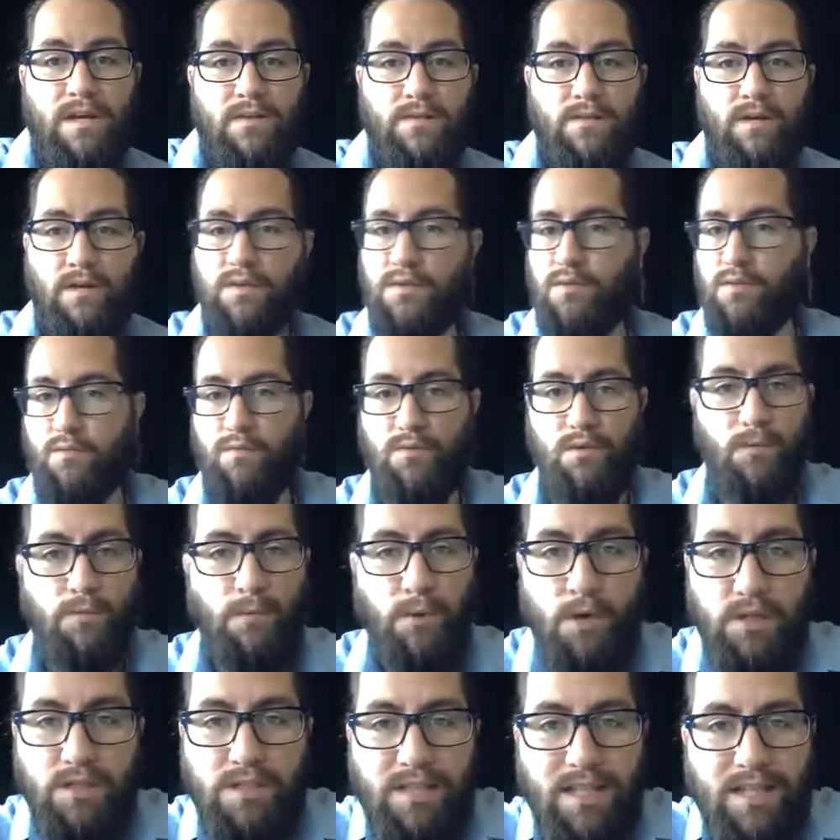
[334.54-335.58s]
the
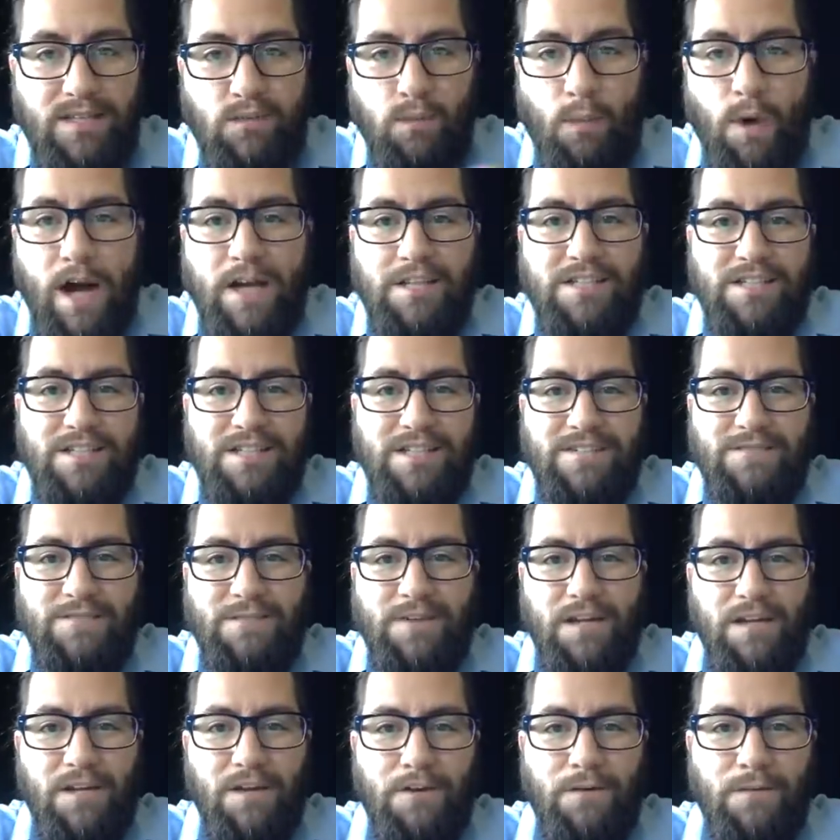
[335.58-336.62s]
person that's watching this
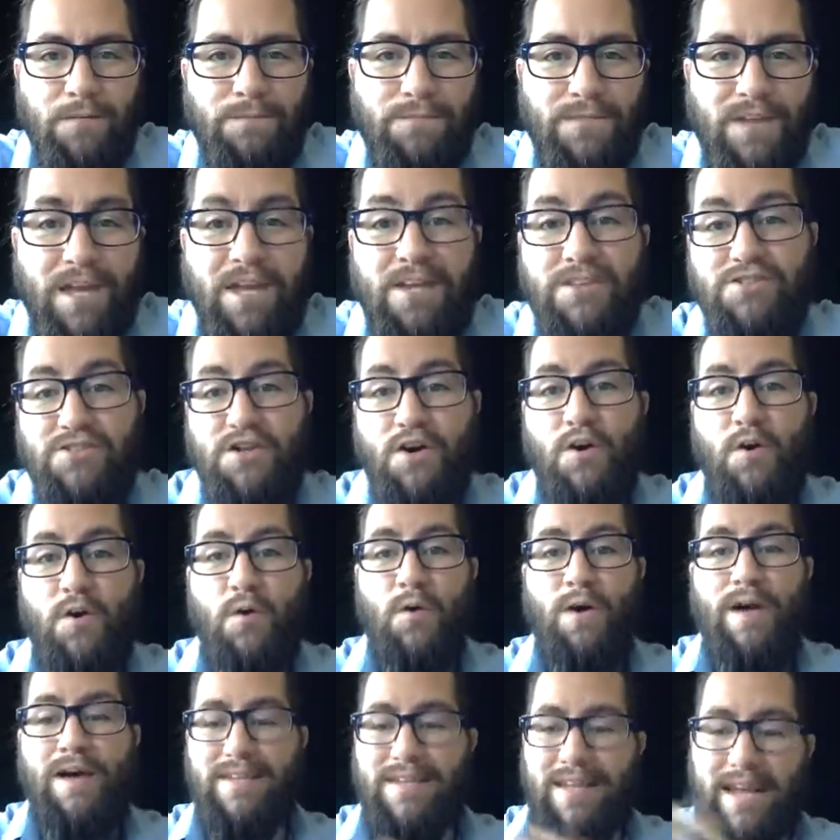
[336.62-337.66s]
video.
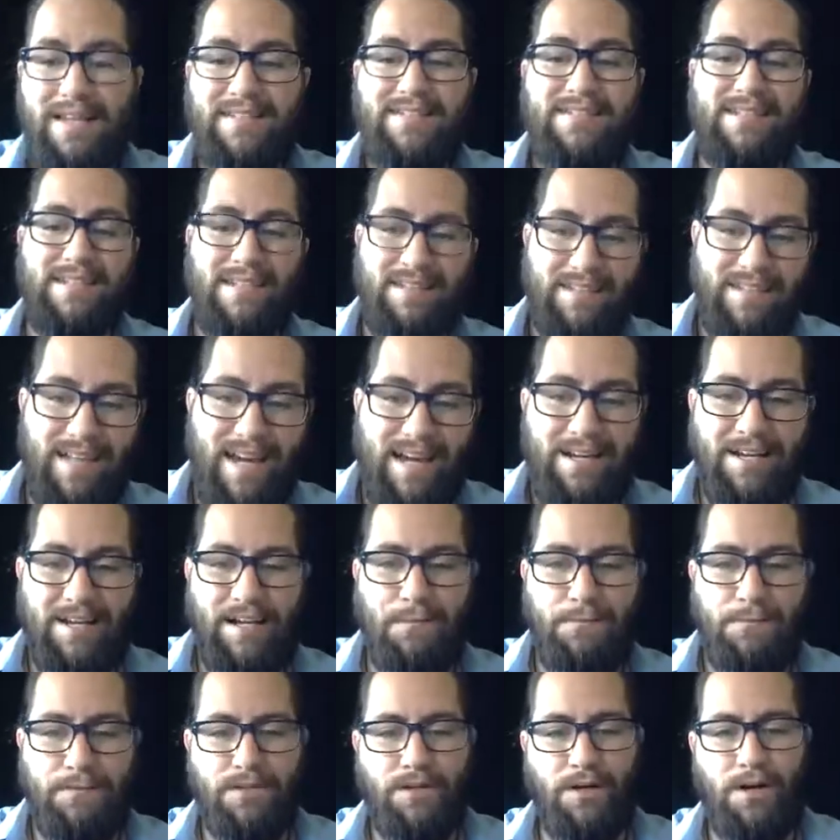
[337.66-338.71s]
So yes, light it
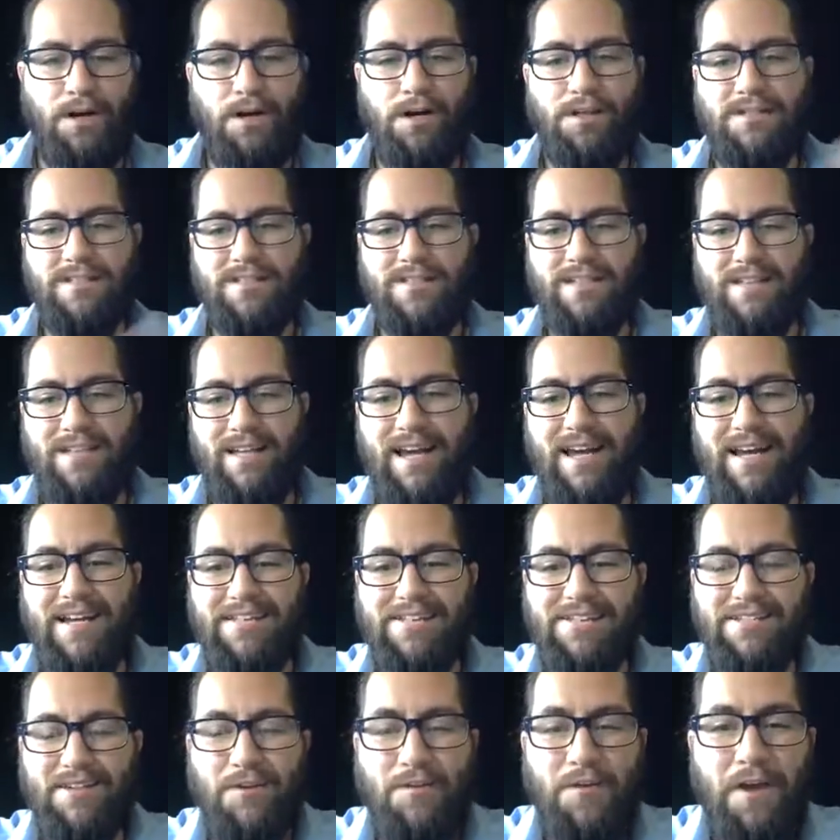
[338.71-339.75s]
up with the hearts and the
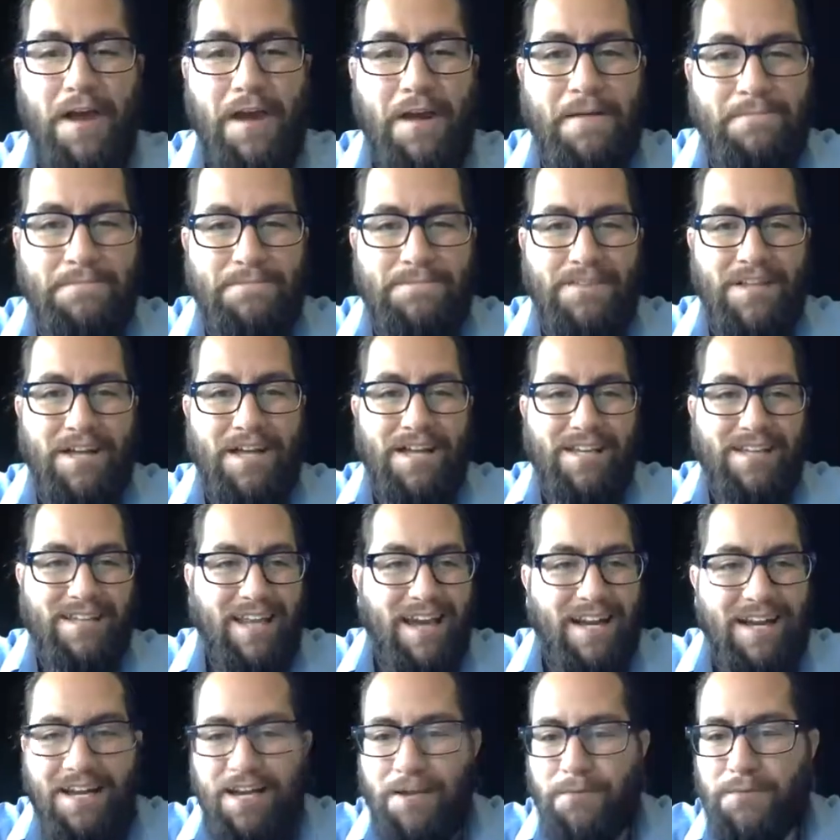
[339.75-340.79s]
likes, okay?
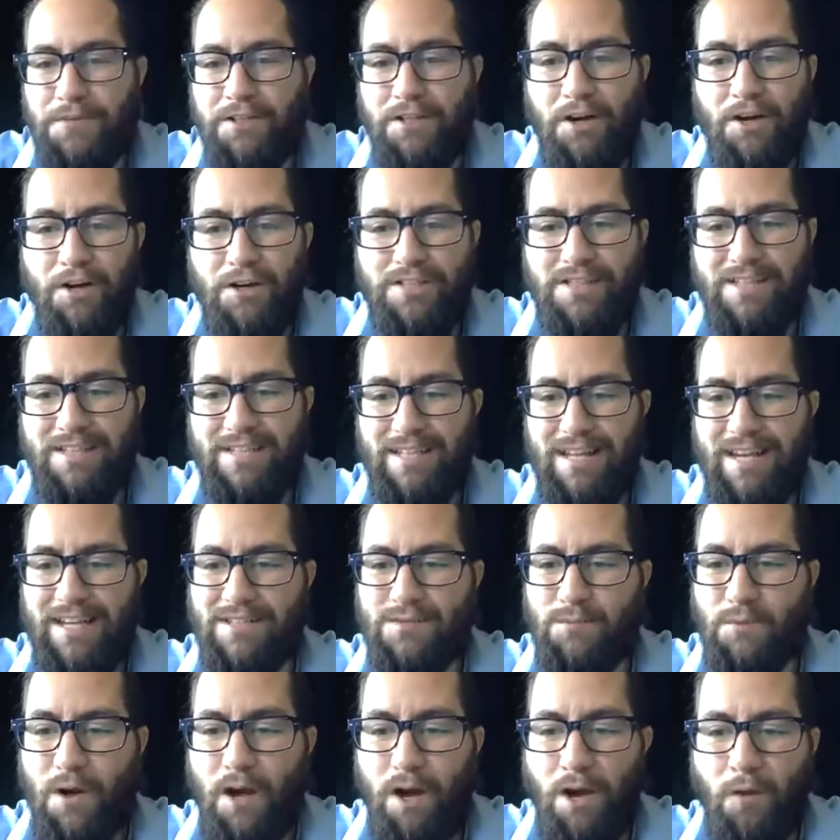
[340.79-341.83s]
Light it up with the hearts and the likes.
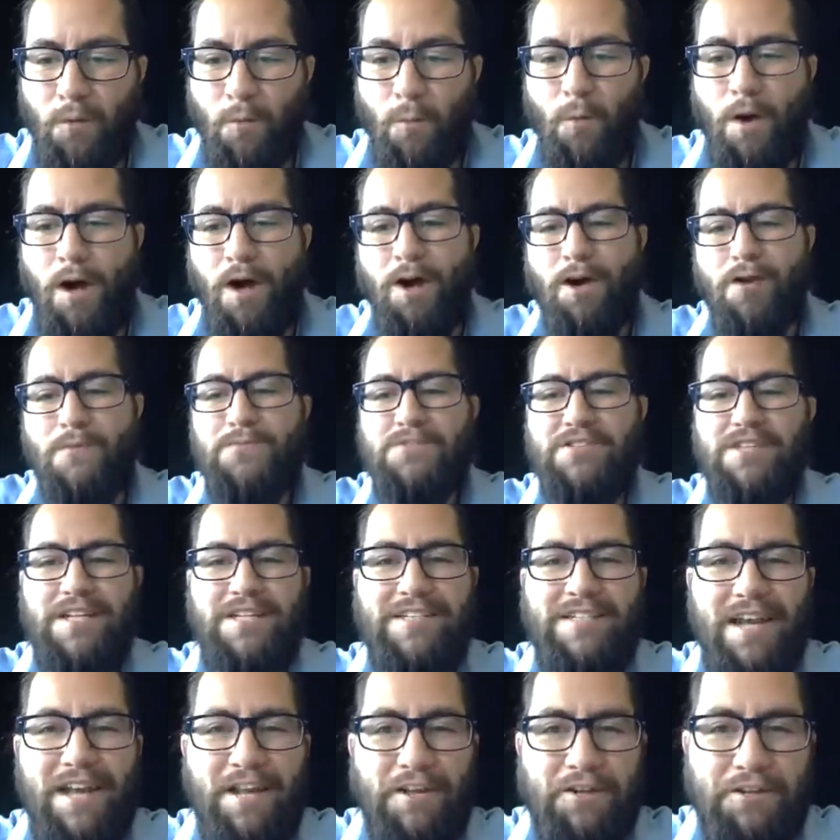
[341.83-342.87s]
Welcome, welcome, Jen
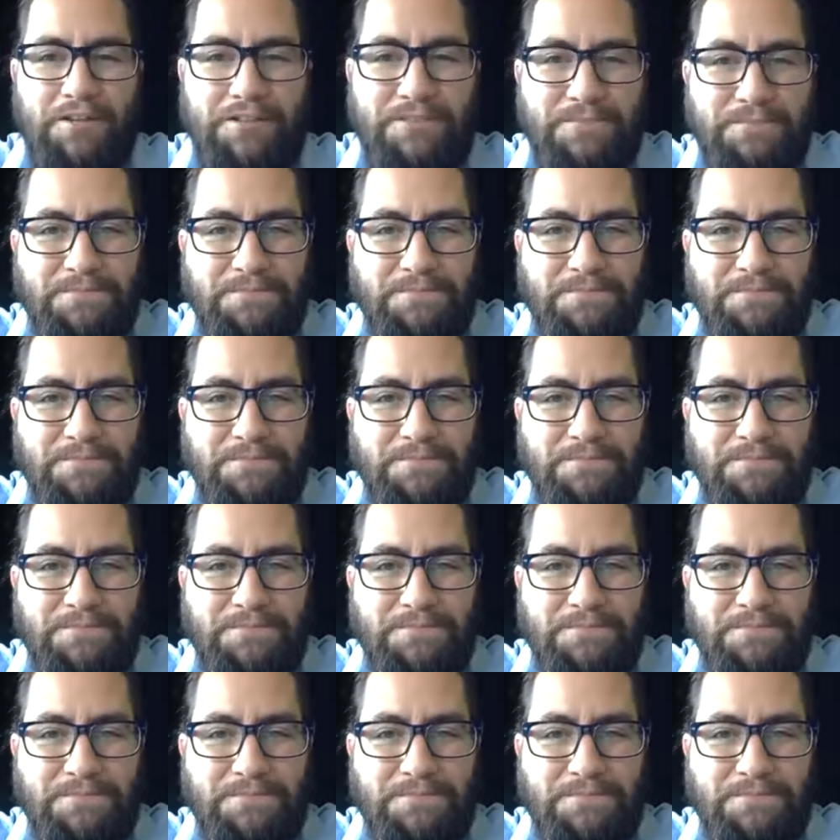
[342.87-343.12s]
Taylor.